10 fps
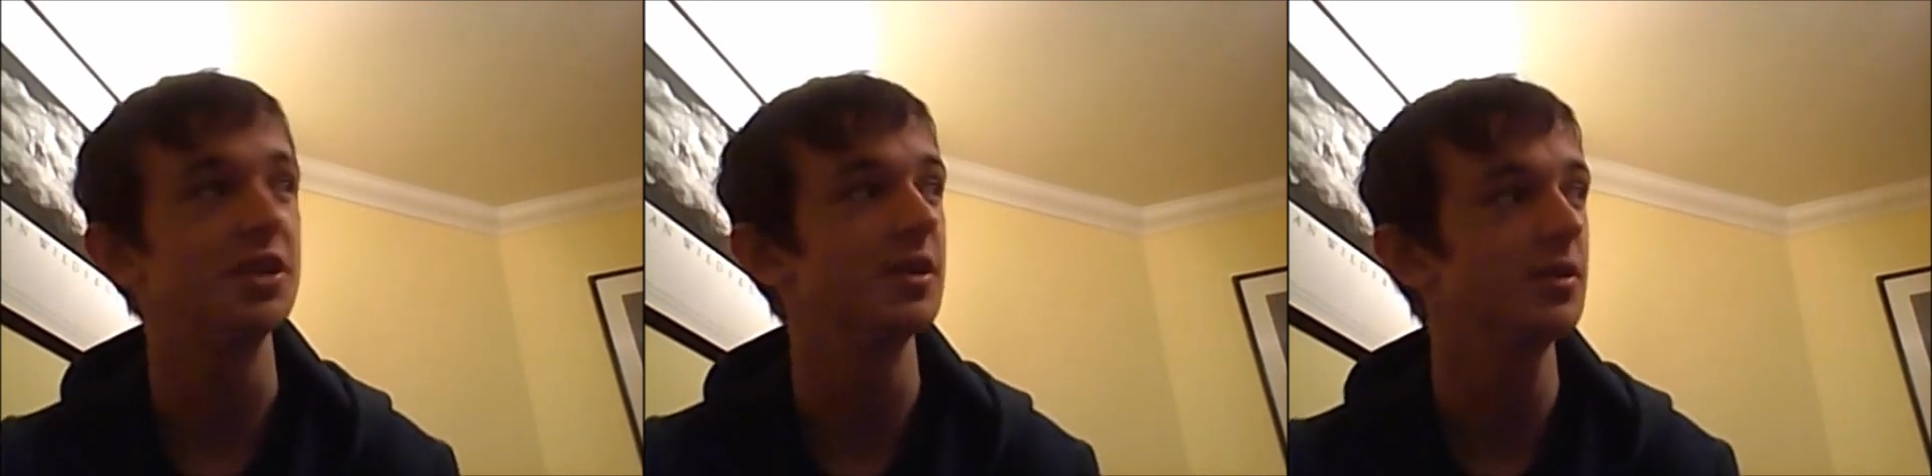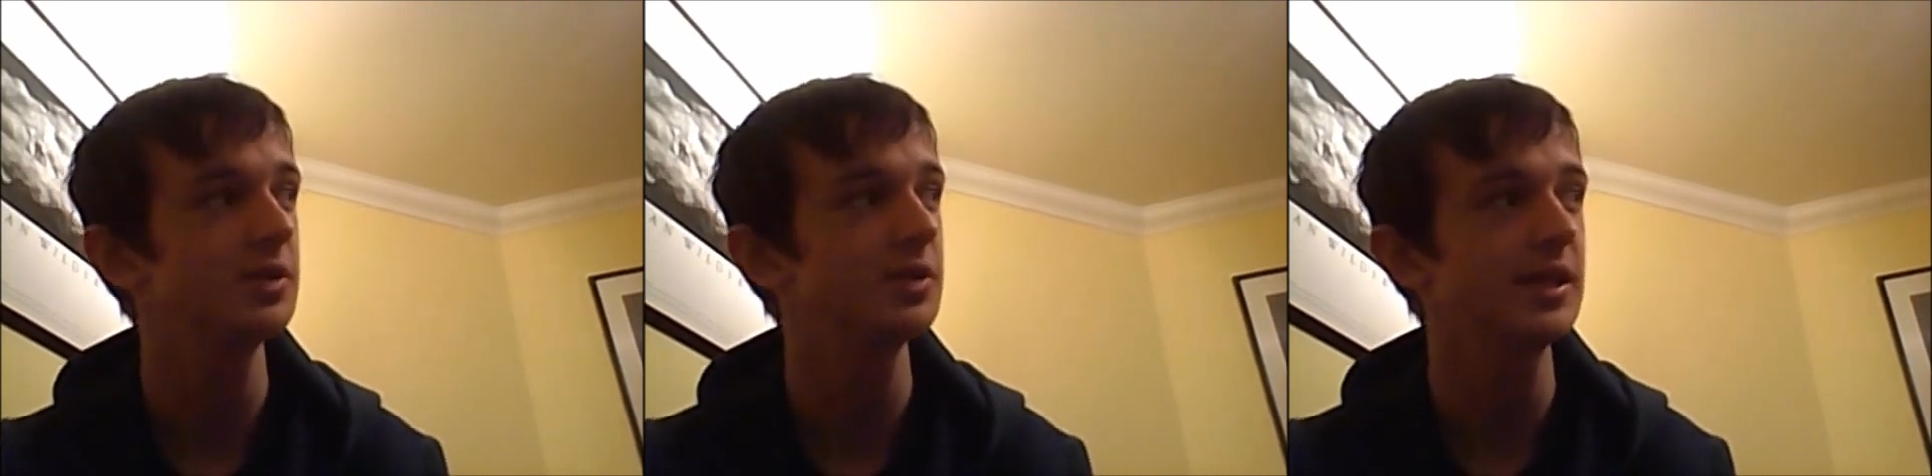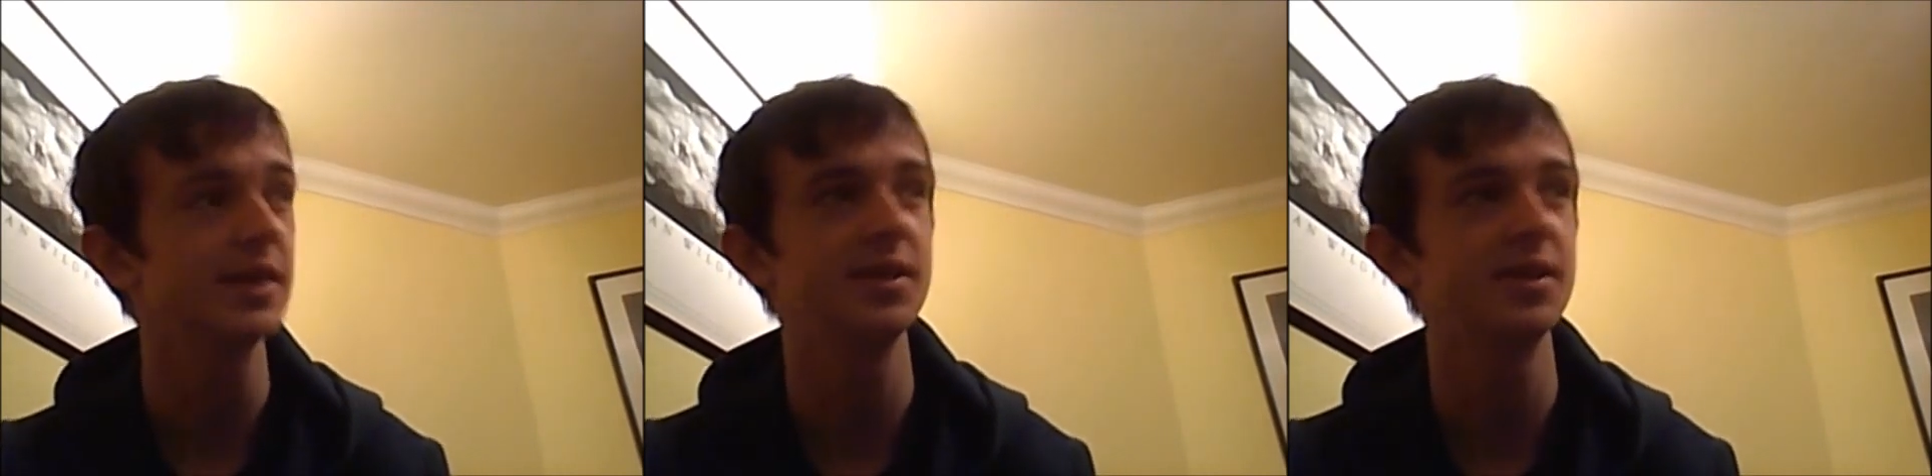Oh dear,
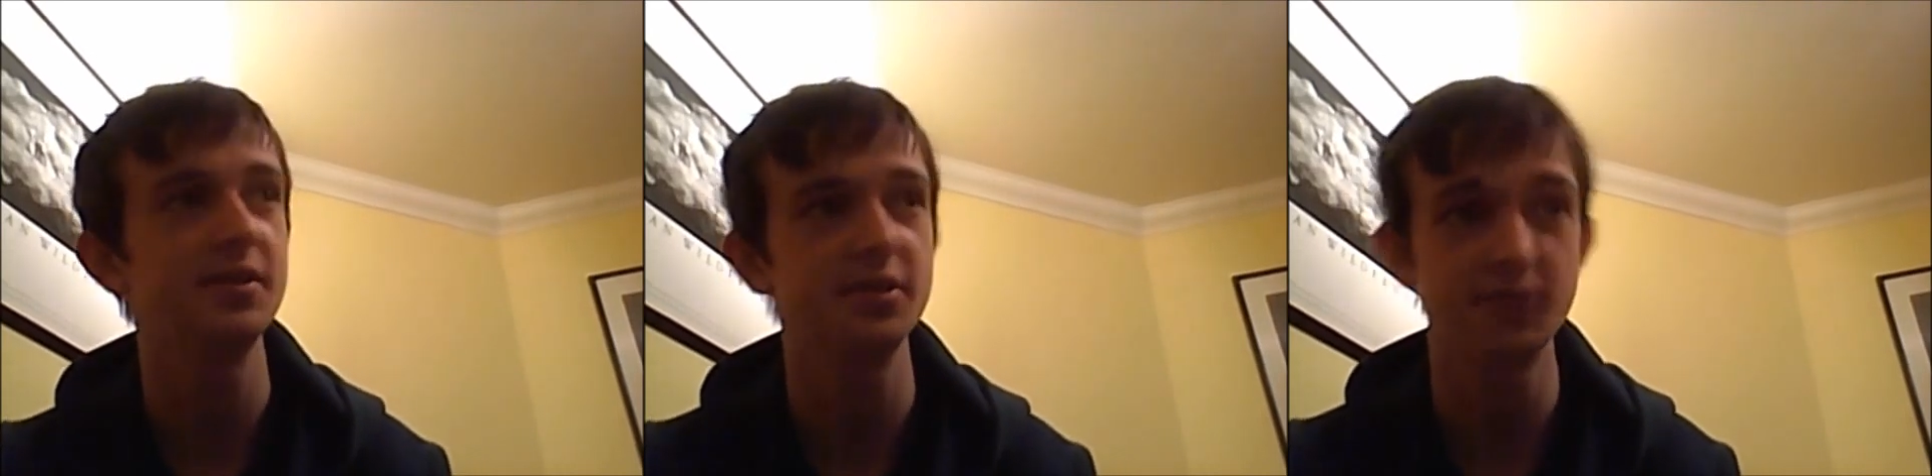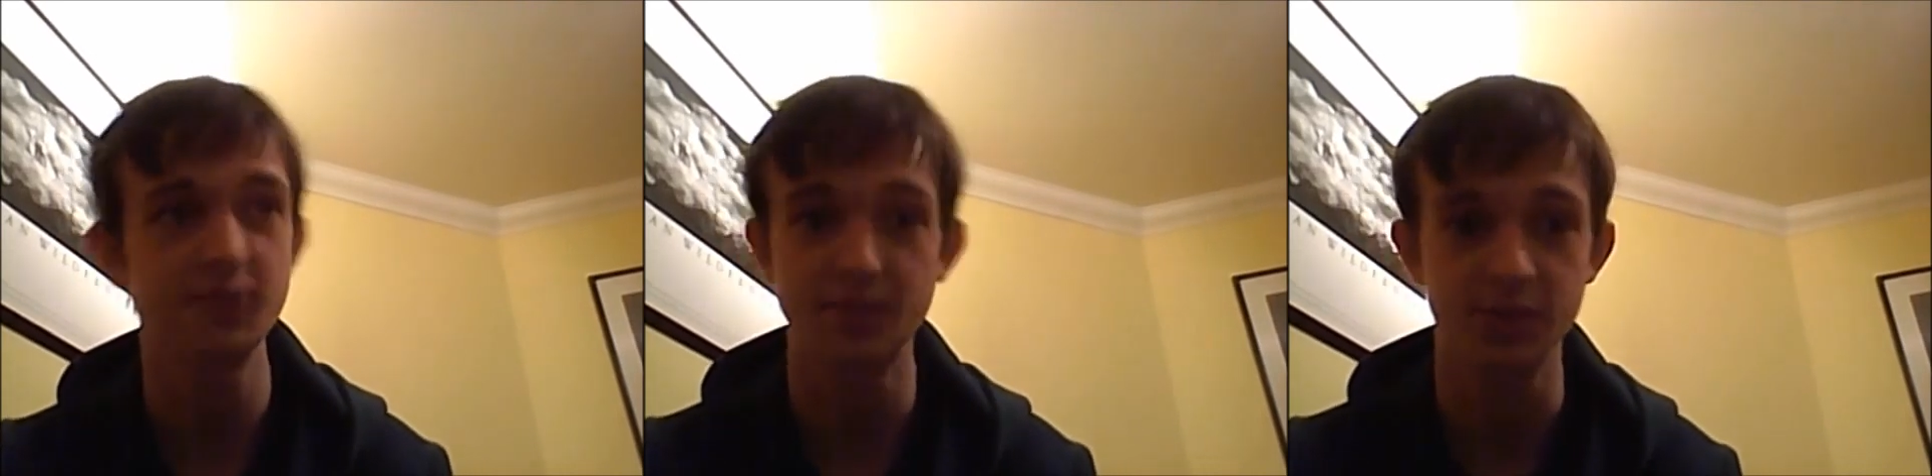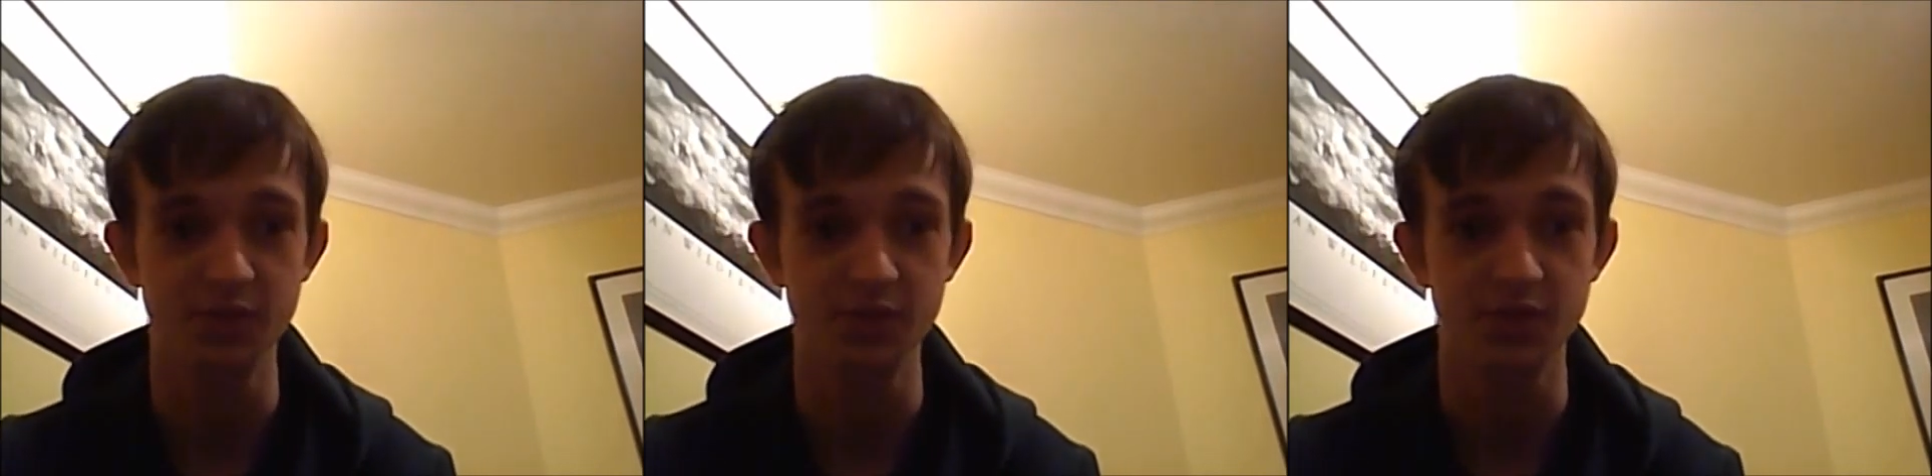there's this dead
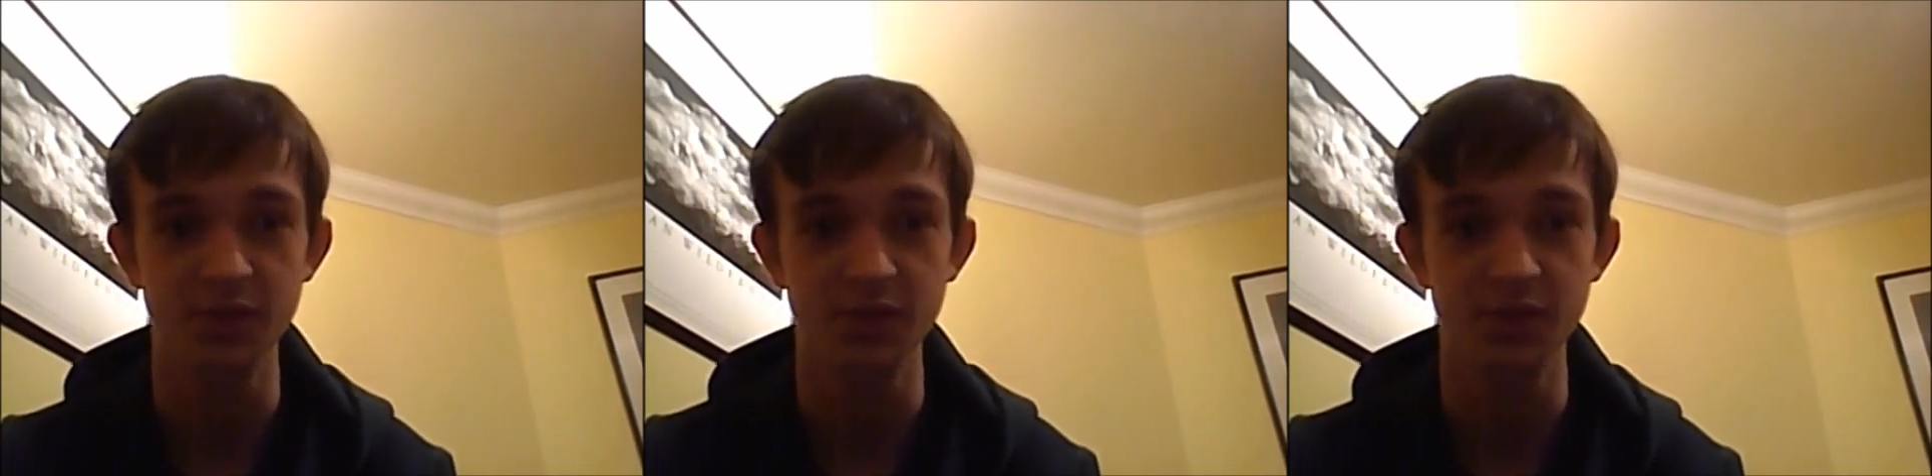person.